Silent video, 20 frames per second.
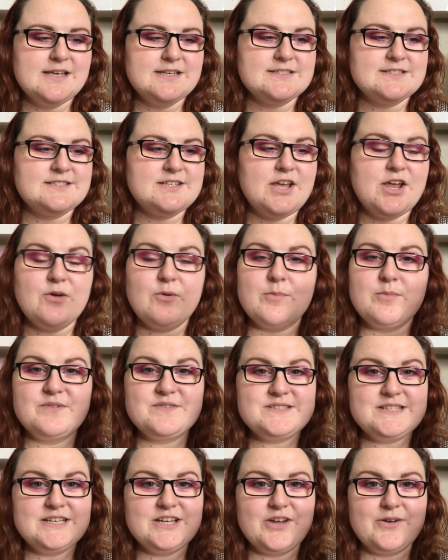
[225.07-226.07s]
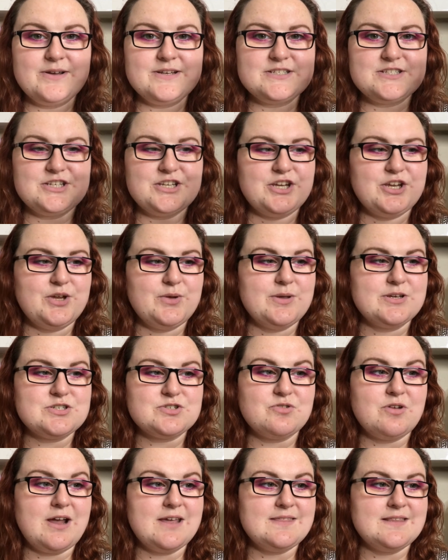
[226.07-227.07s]
So I'm obviously going to
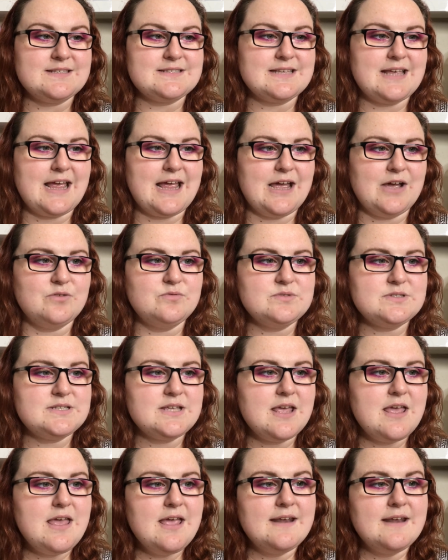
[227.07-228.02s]
try this out.